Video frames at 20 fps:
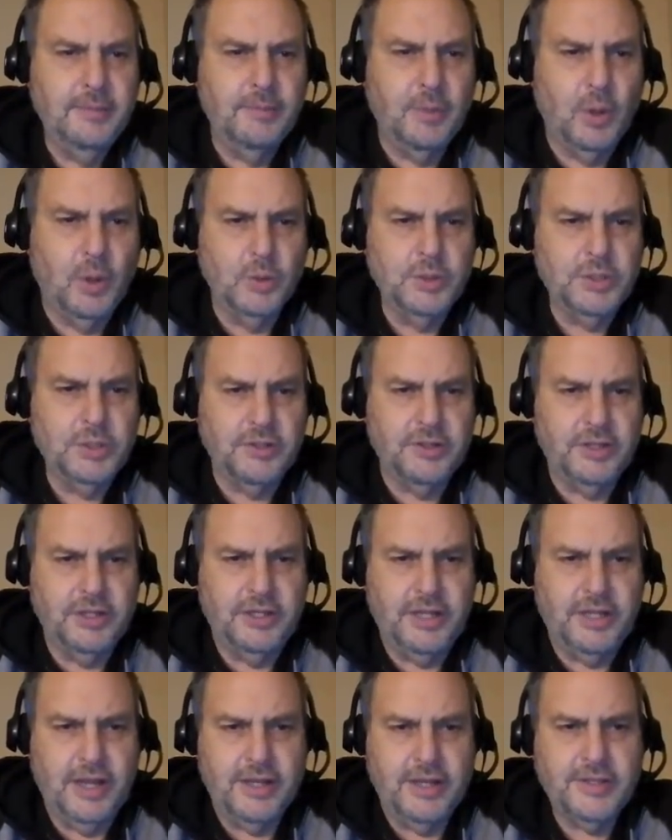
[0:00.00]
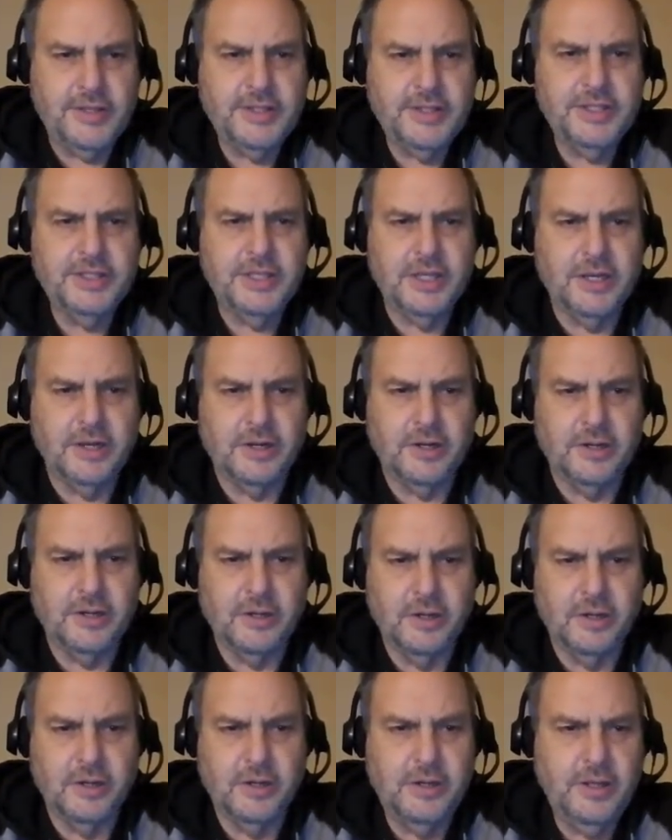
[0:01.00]
Most of the deaths
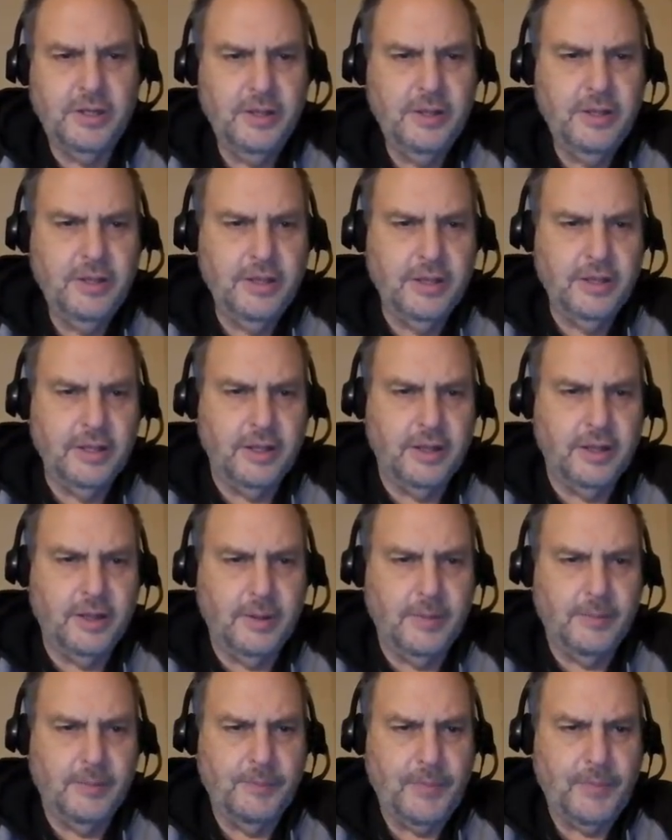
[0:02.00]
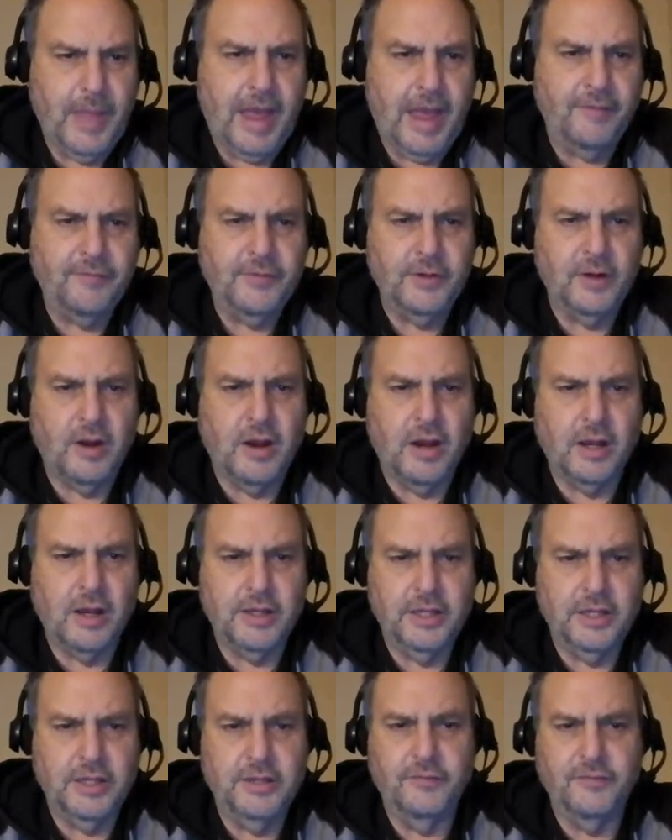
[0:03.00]
occurred
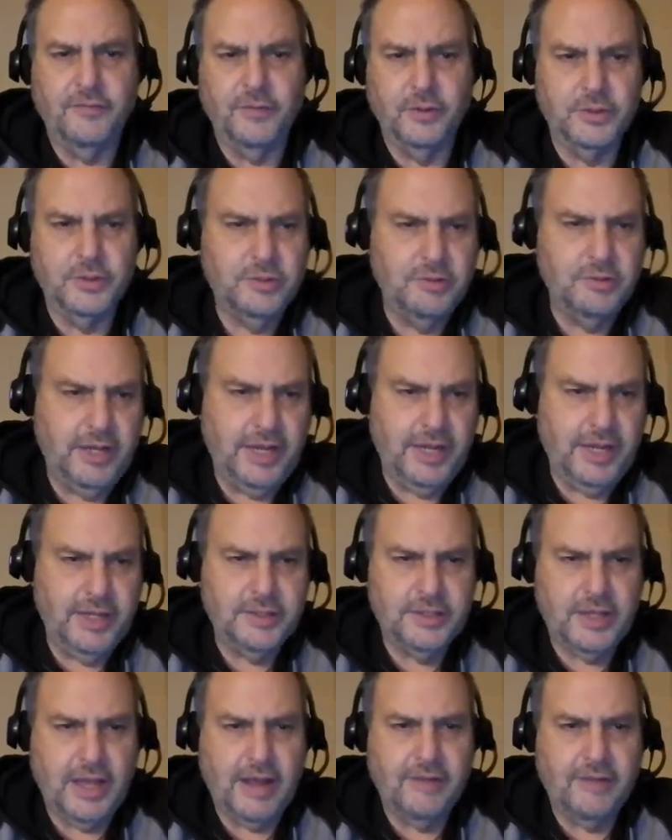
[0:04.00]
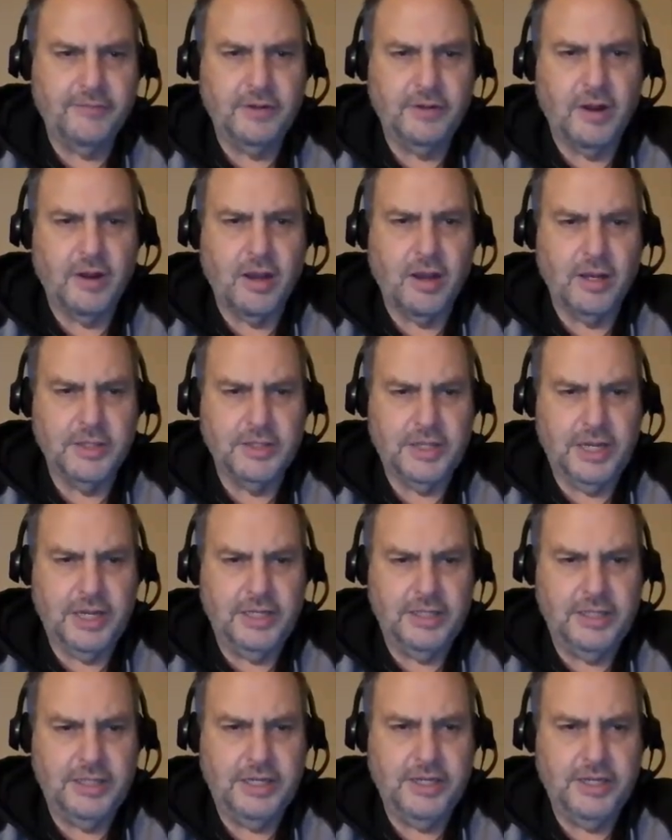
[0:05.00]
in the first 2 days after August
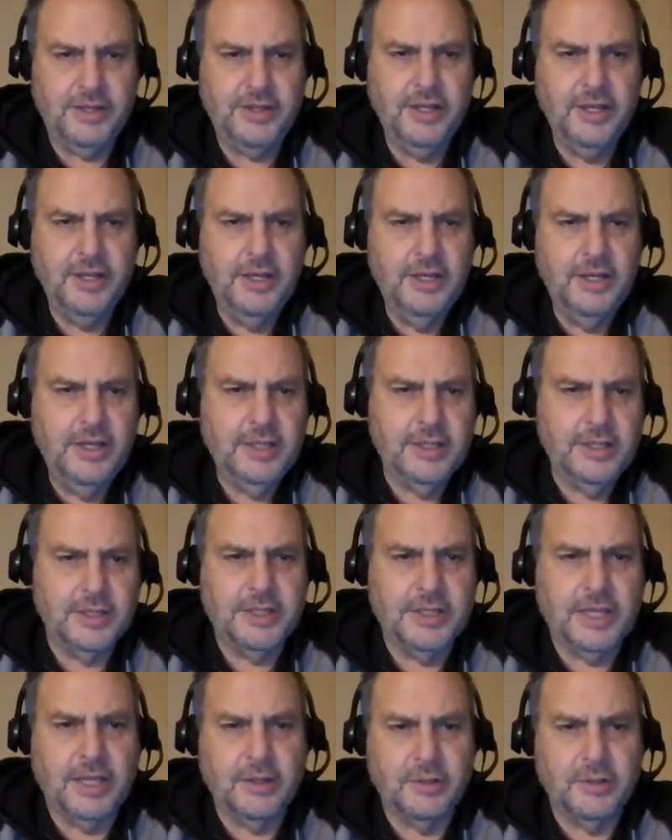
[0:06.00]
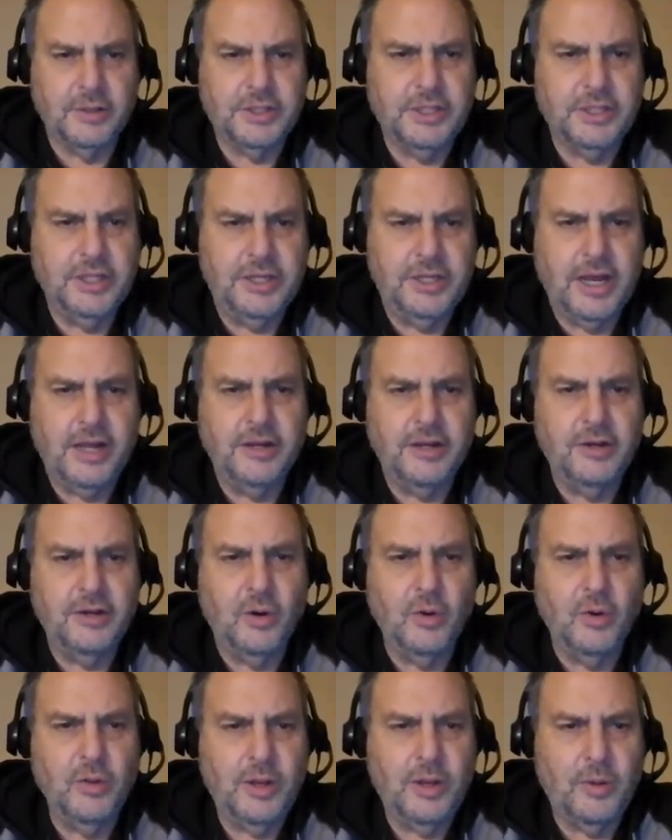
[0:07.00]
18th. The settlers did not
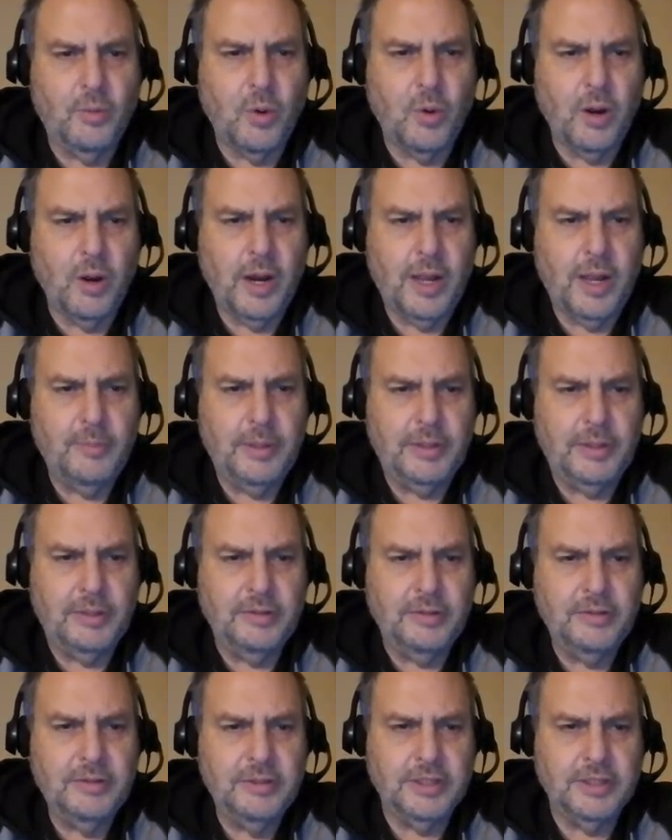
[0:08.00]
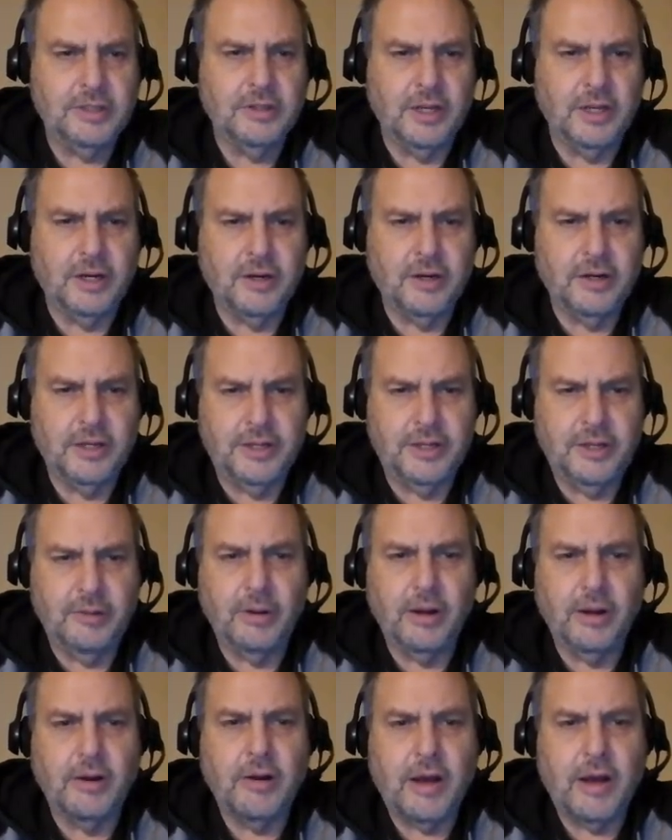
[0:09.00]
know that war had been declared, and they
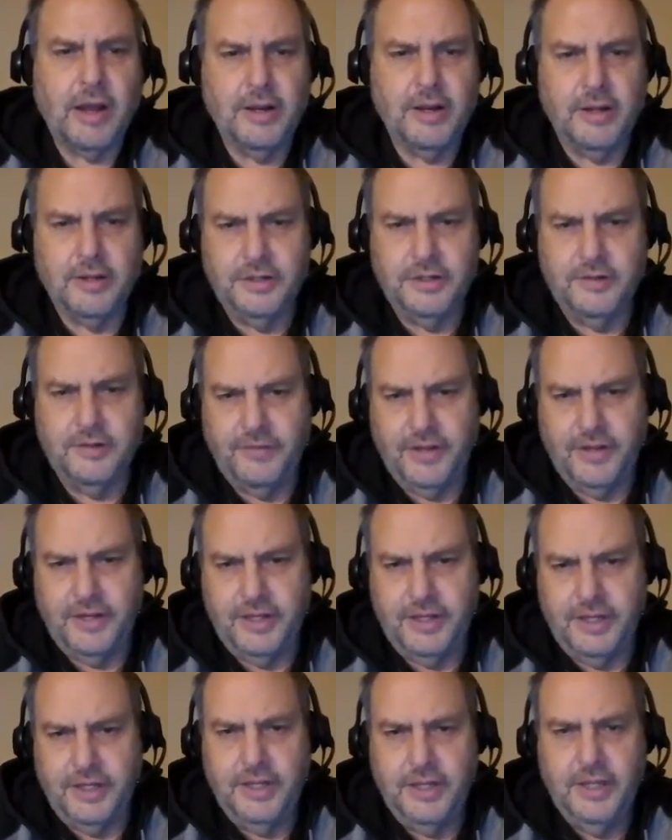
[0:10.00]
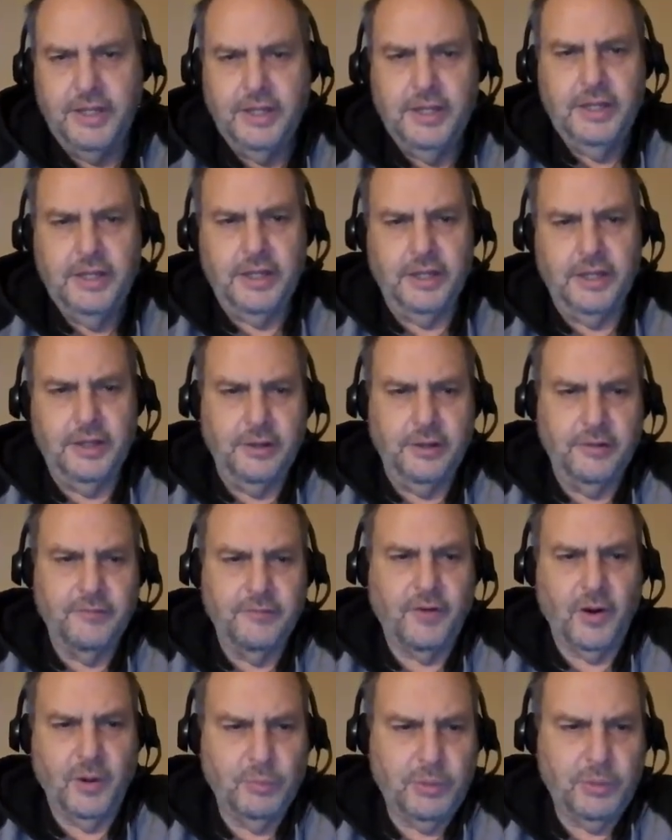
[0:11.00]
were caught undefended in their
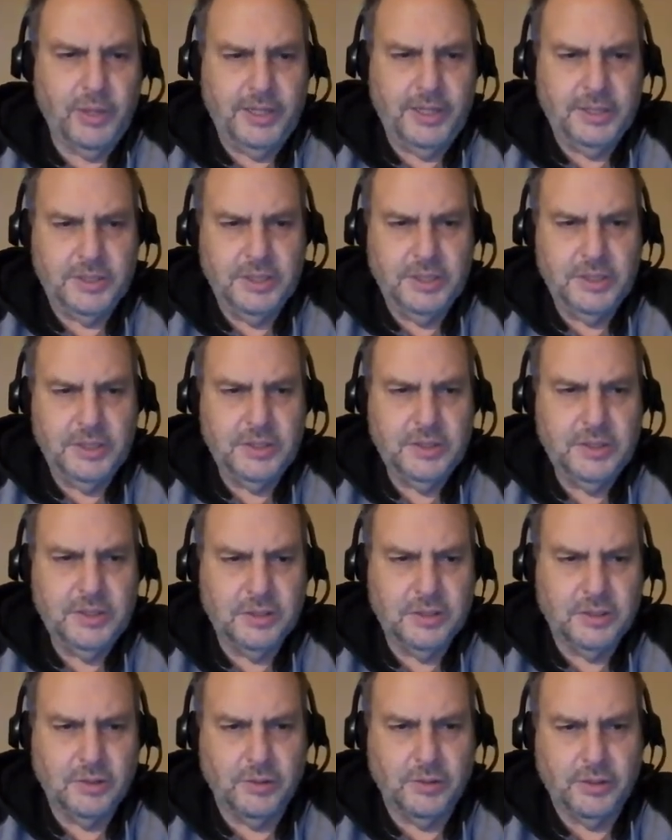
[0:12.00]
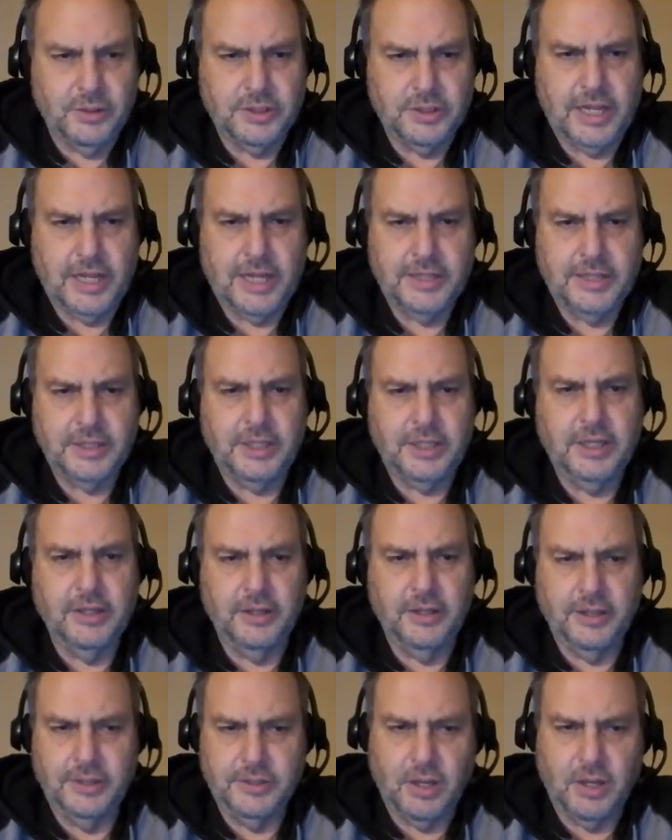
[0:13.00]
farm places. So there's lots of
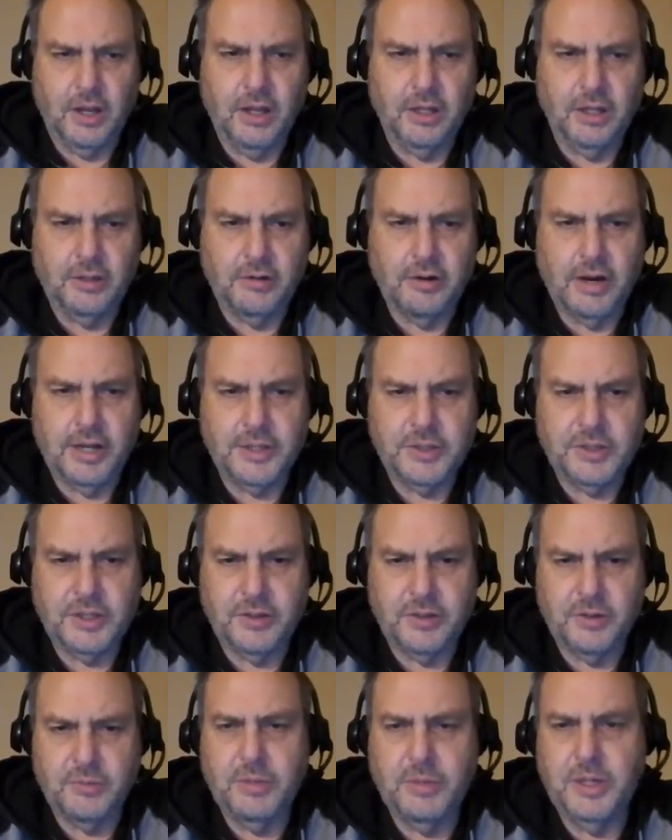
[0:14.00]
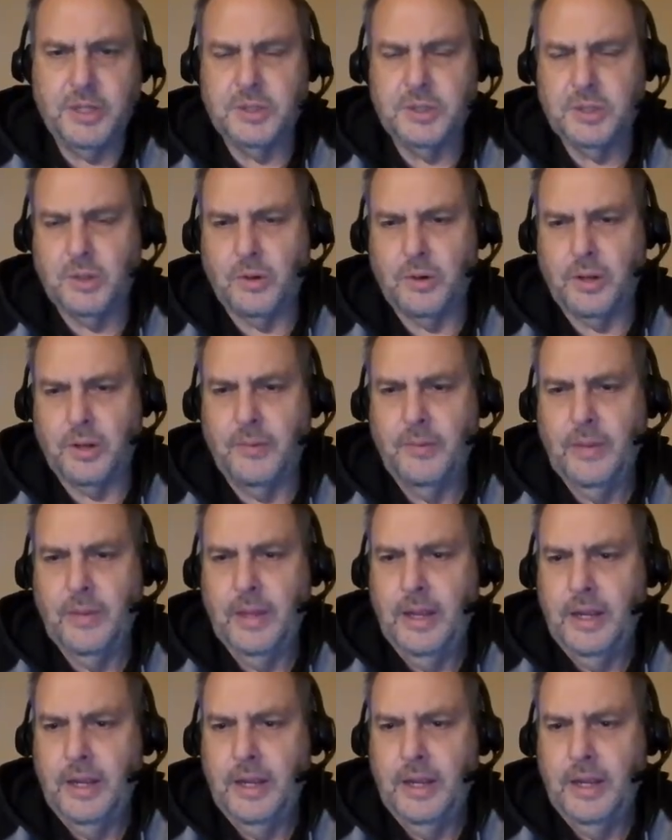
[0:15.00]
killings all across southern Minnesota.